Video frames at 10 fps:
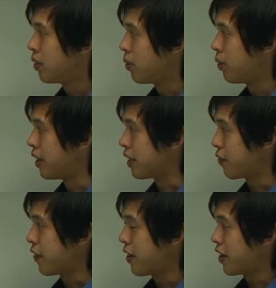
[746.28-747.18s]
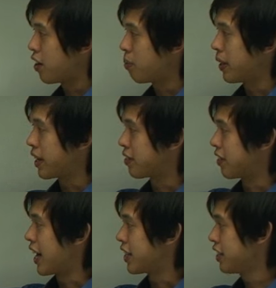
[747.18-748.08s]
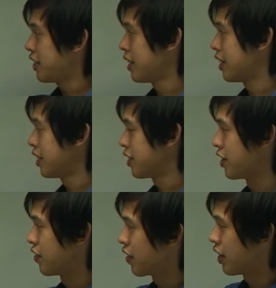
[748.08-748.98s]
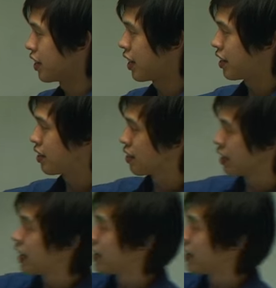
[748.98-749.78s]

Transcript: Well, very complex reaction. So you've got the